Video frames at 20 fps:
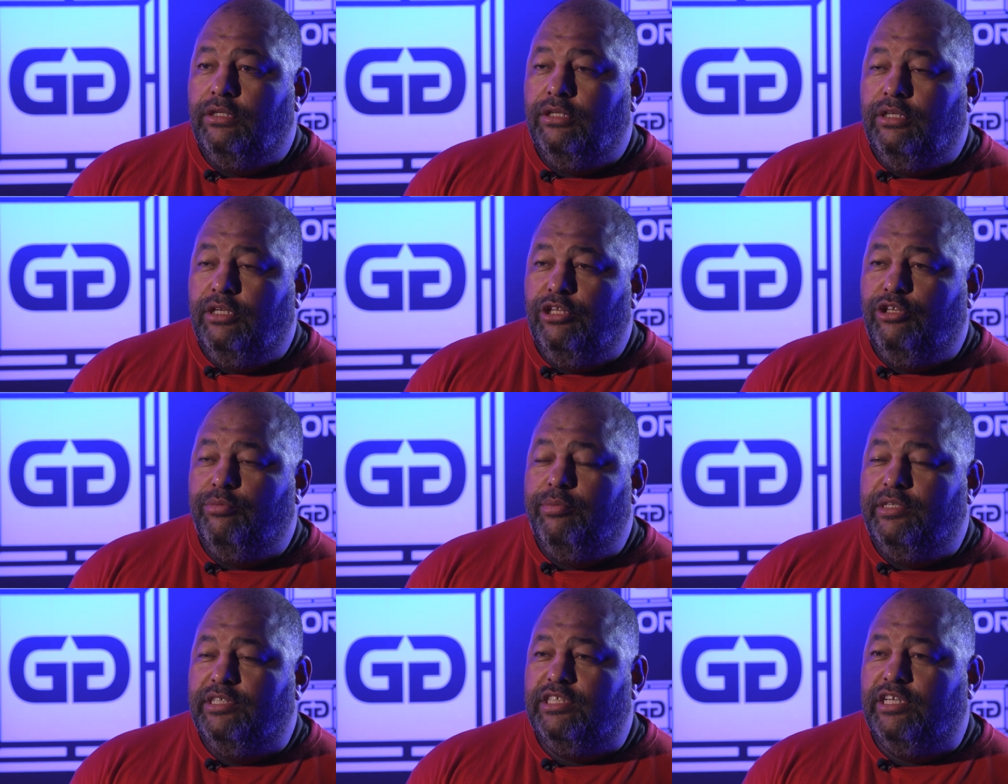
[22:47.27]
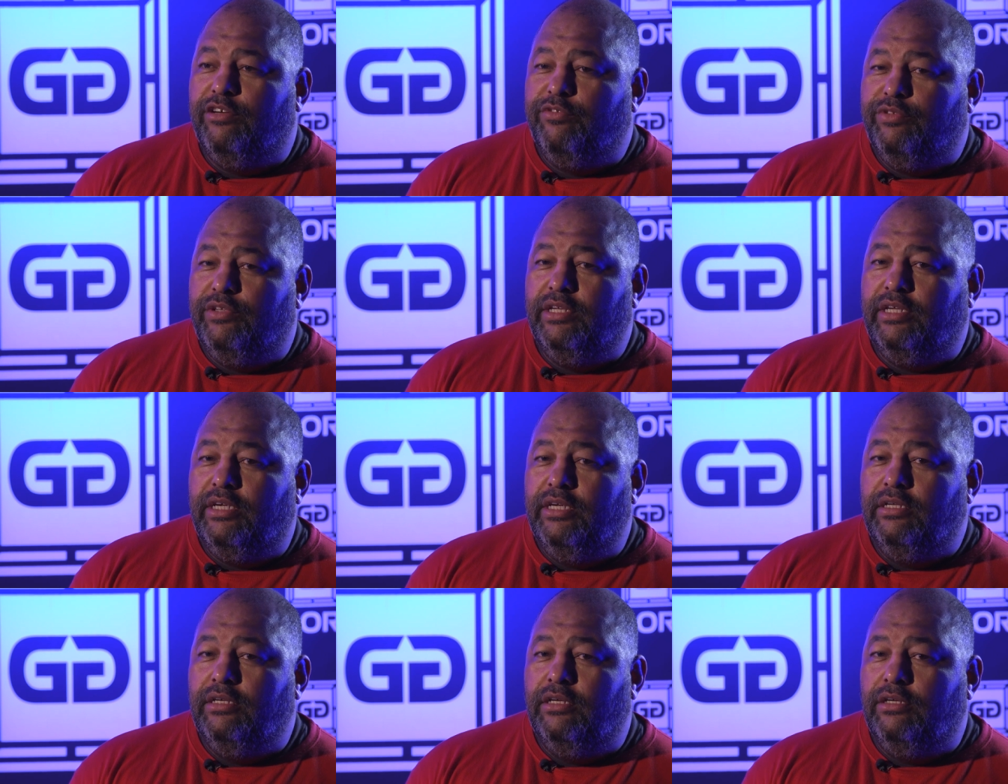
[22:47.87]
You need to be seventy
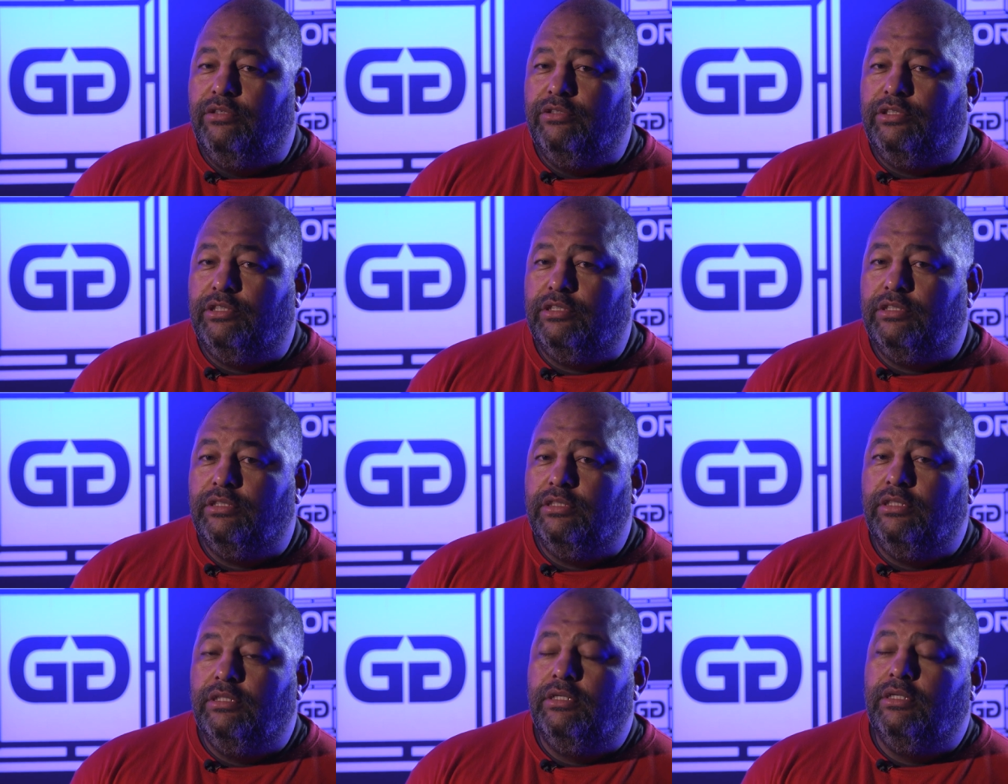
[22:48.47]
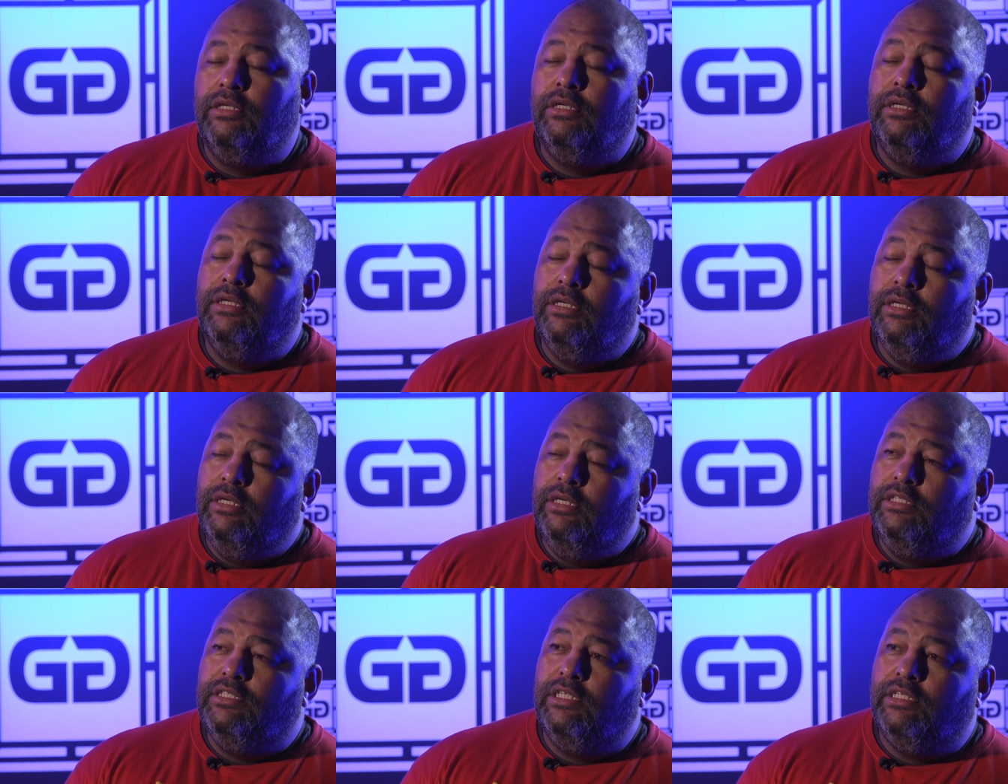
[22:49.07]
kilos.
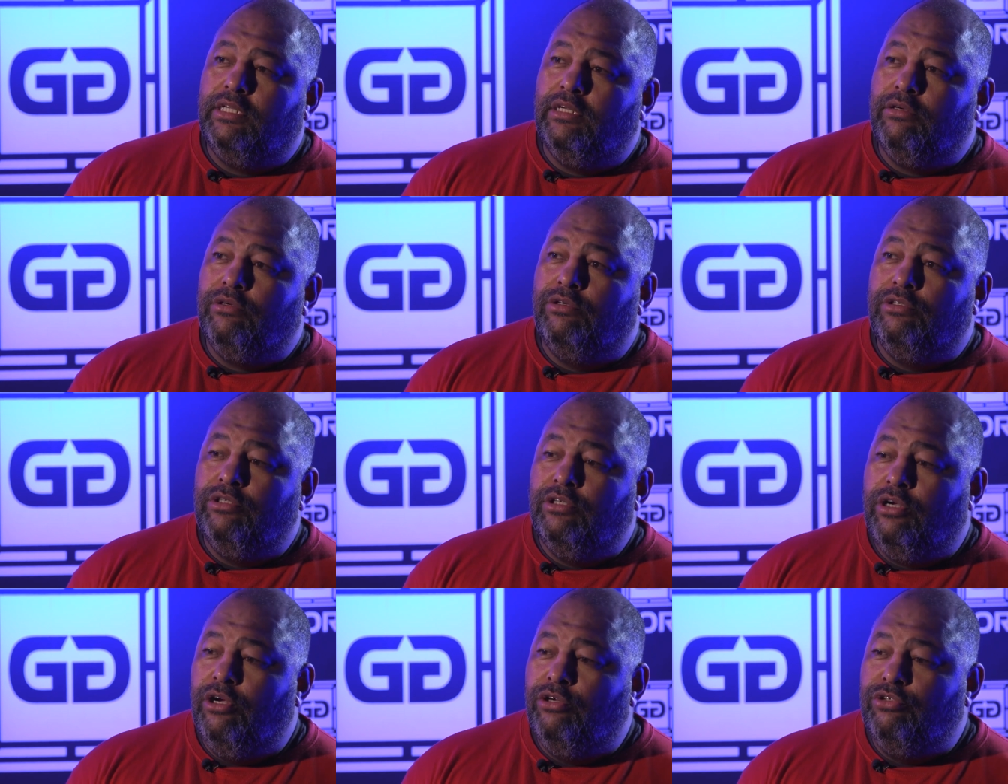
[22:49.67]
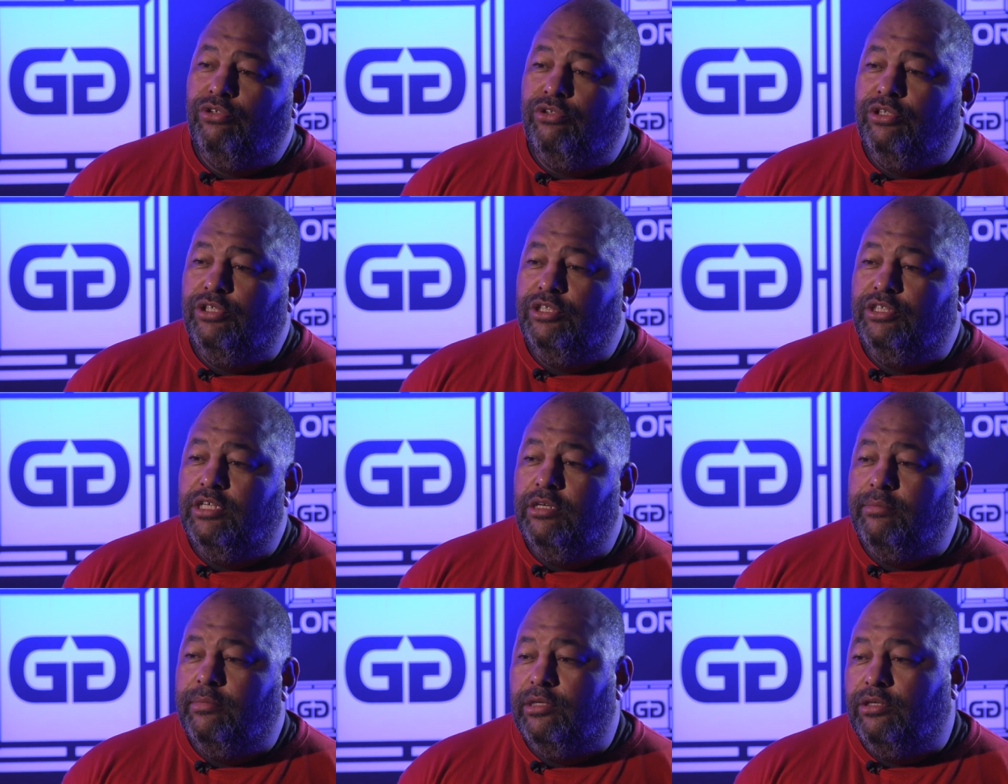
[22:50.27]
He said, I'm going to go to the
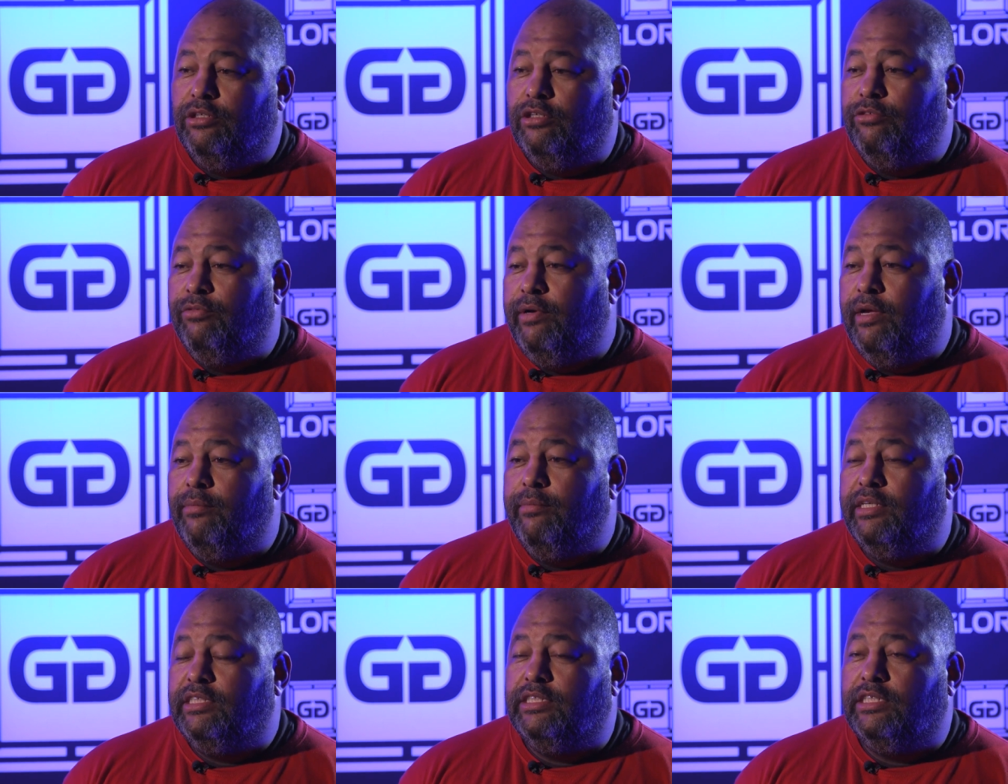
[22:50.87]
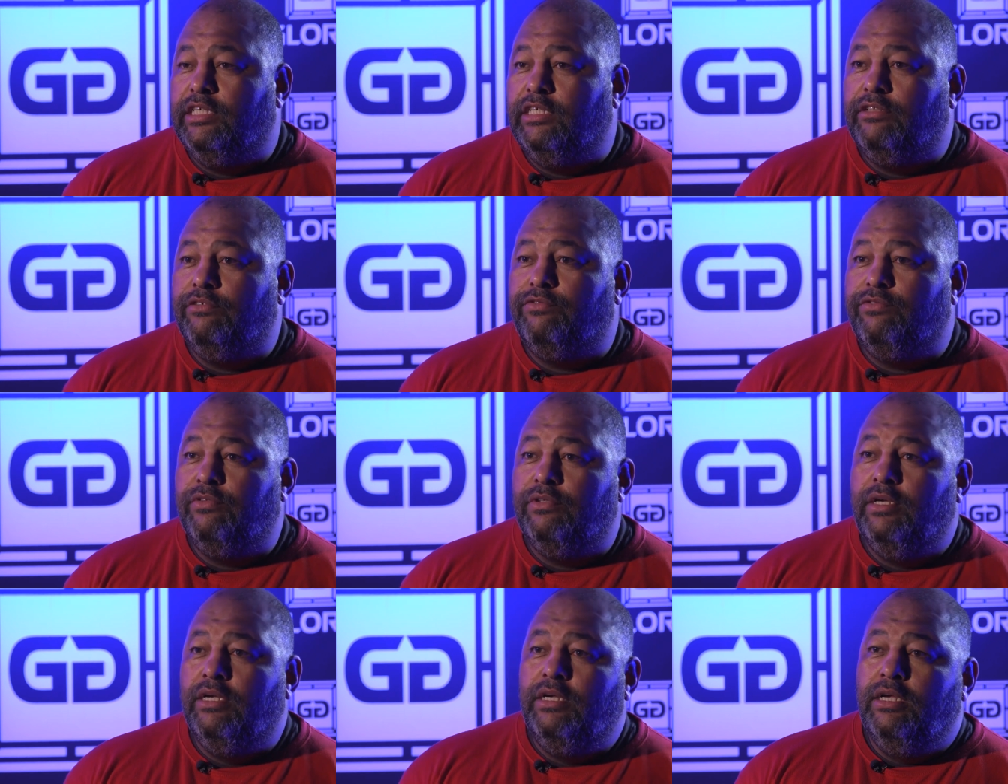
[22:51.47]
gym, I'm going to weigh
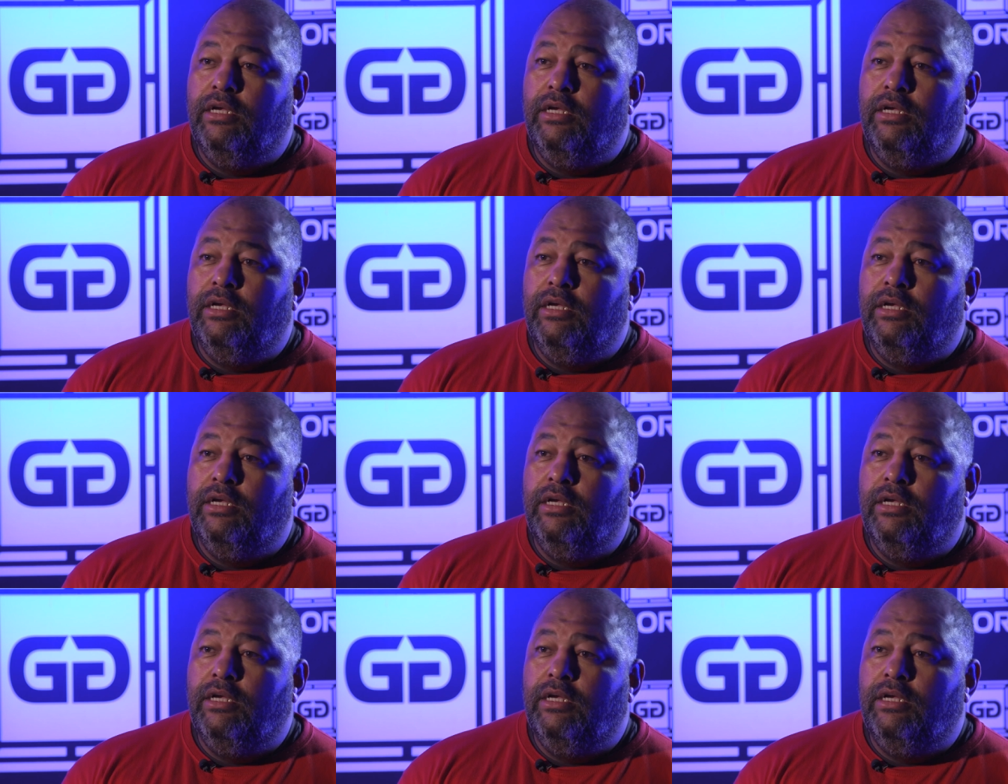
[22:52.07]
myself.